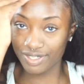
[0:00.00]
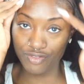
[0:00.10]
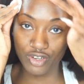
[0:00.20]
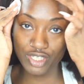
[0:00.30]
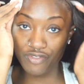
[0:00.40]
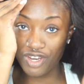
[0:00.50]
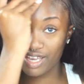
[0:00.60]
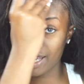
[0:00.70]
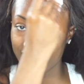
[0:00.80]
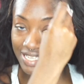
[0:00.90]
front of your
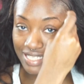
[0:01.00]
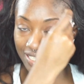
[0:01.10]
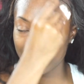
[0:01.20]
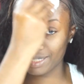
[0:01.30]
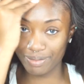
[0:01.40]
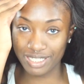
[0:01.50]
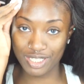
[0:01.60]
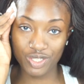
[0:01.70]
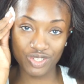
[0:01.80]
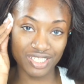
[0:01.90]
head is clean, but
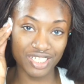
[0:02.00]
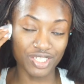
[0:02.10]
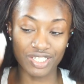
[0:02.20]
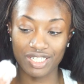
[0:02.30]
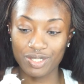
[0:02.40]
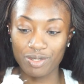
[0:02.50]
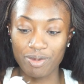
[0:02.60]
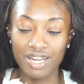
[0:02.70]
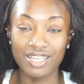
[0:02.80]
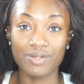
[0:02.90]
it's usually dirty, to
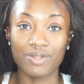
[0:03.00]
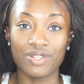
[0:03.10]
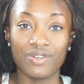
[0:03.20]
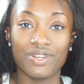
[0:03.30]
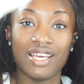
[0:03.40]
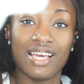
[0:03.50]
be honest with you.